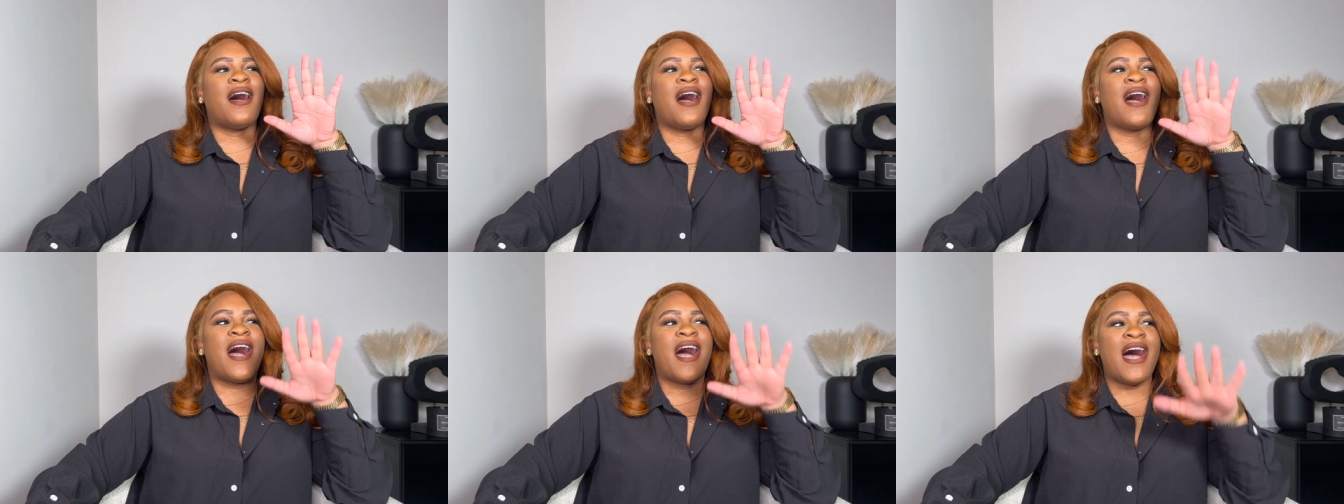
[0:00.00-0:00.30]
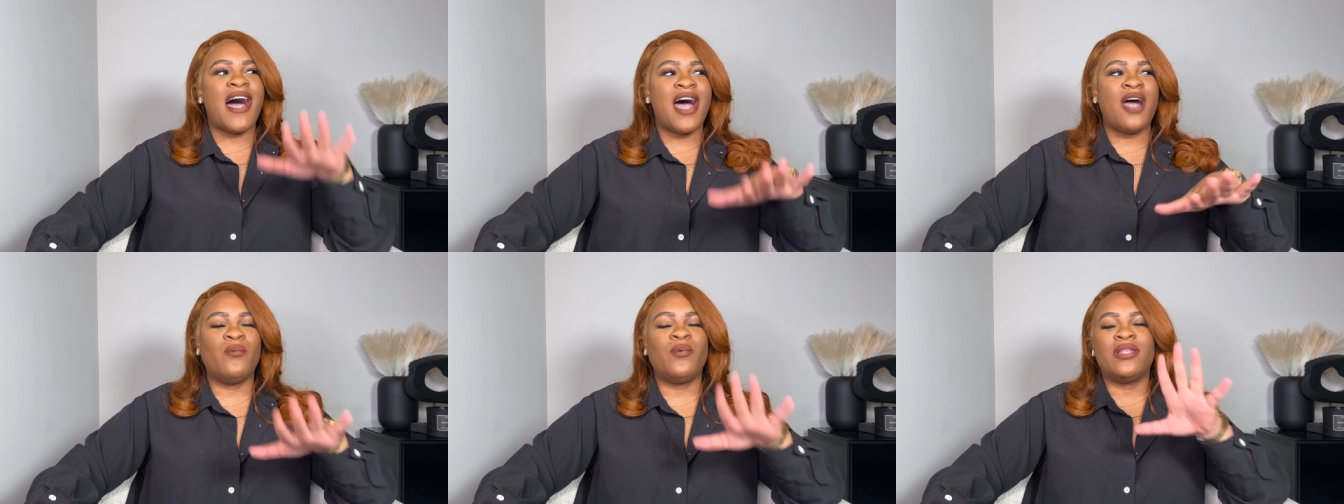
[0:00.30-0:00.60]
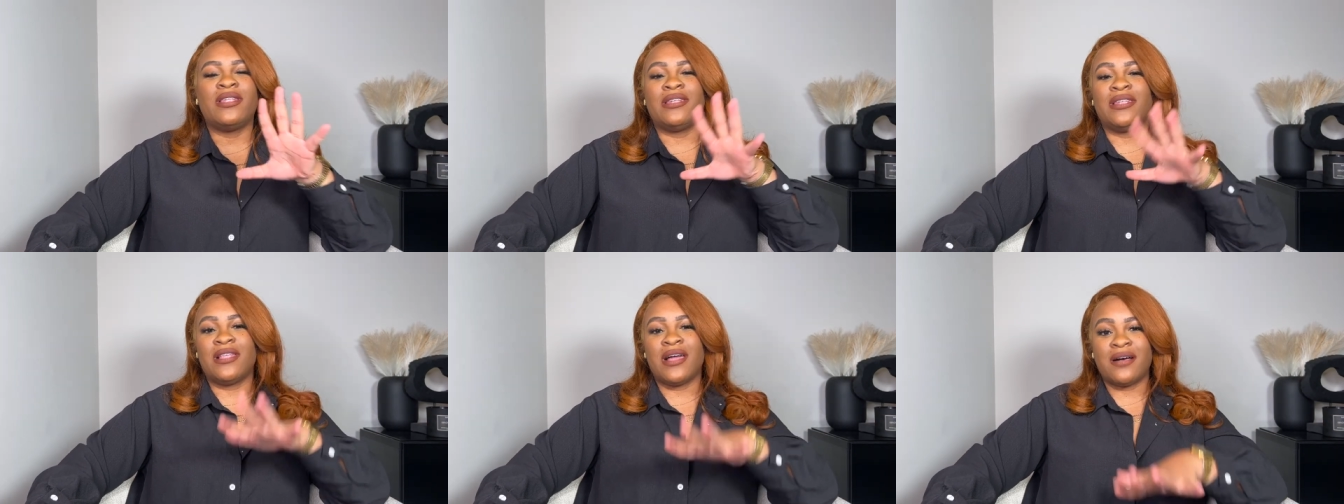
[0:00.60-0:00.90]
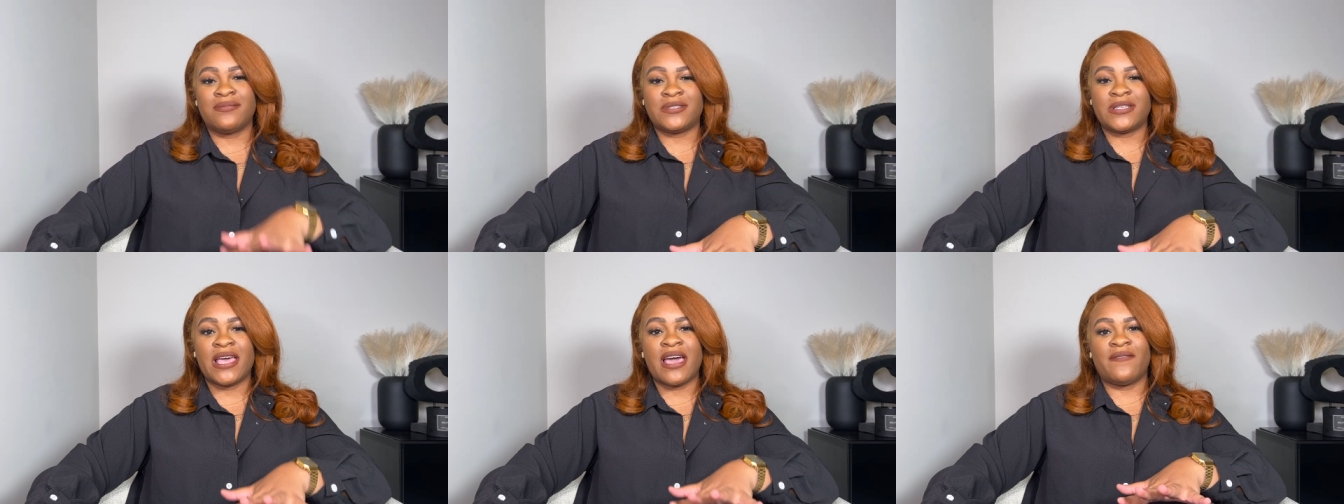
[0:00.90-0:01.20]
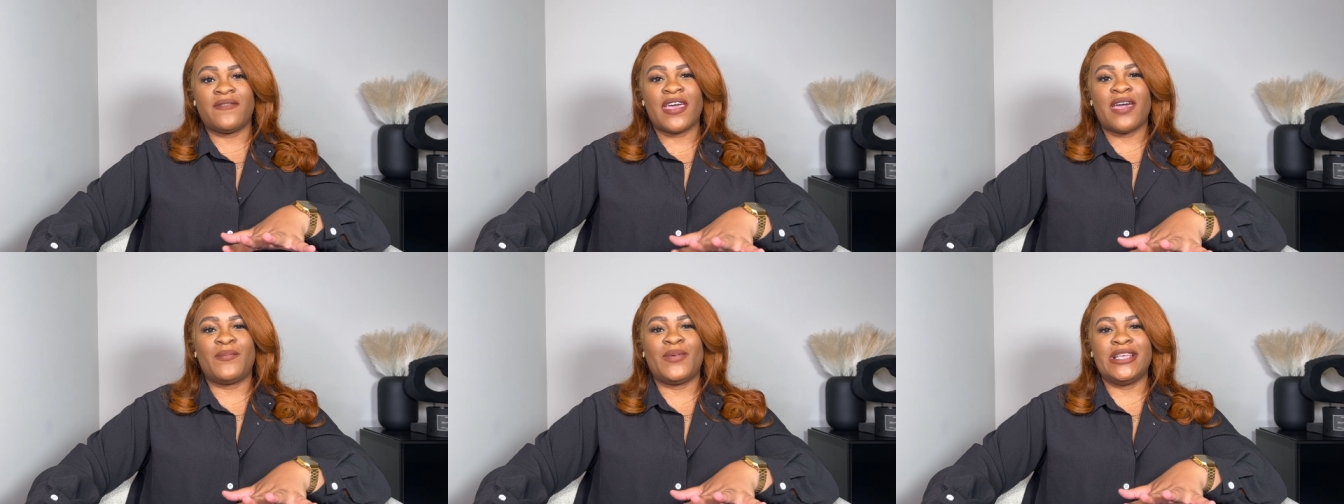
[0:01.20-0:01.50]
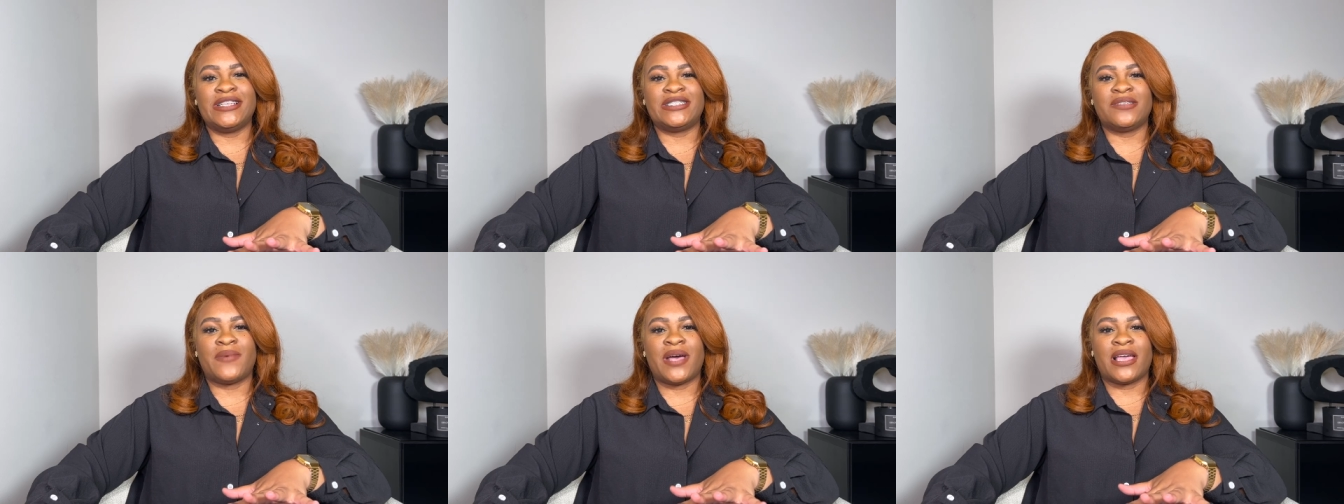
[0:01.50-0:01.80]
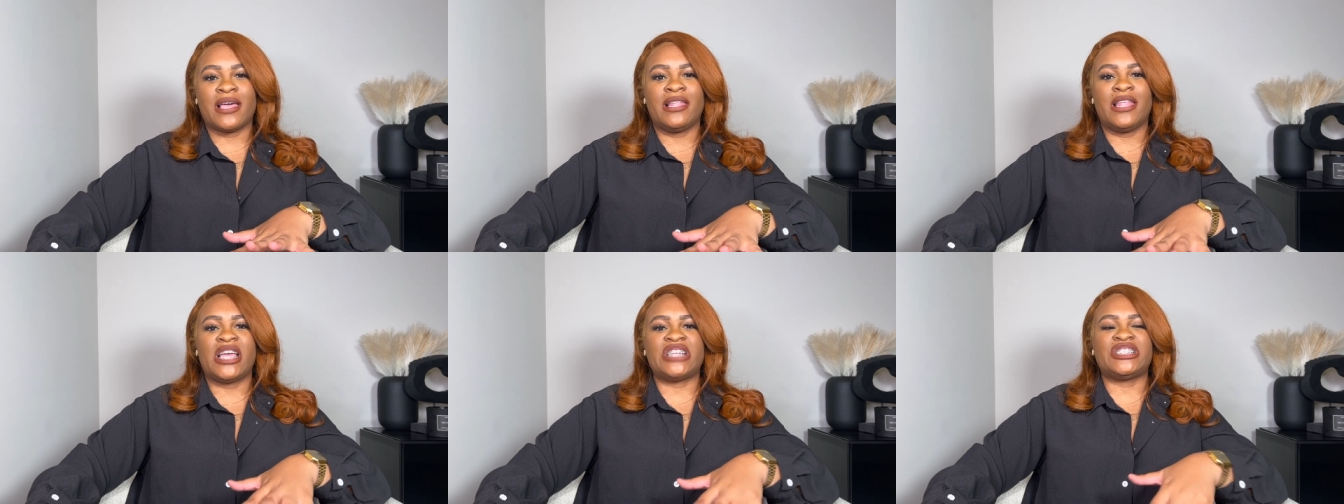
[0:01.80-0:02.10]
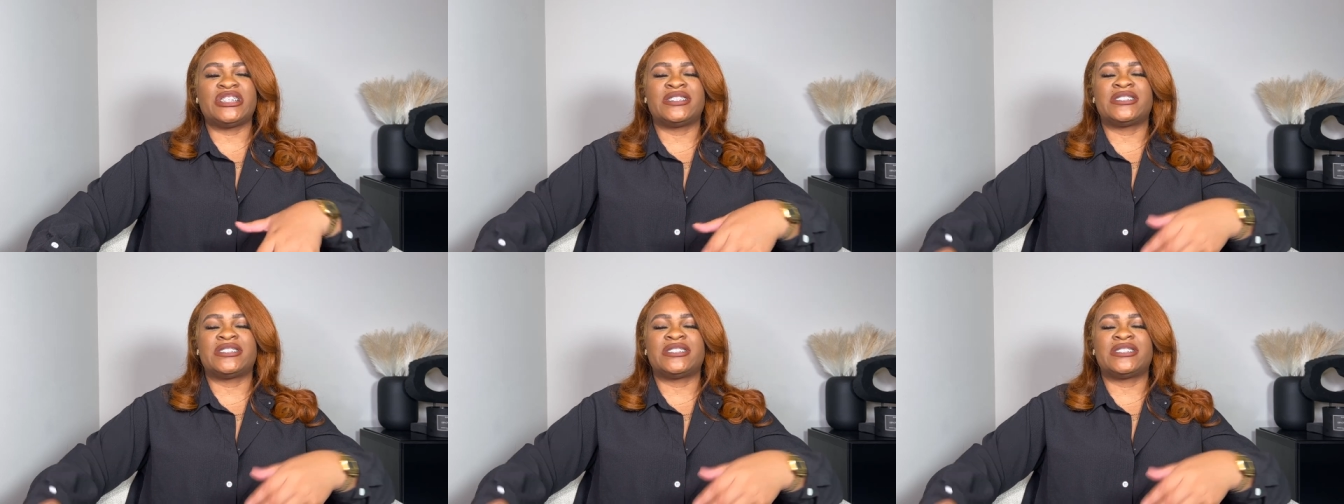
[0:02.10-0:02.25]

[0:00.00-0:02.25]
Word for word: I would love to have that piece in my collection.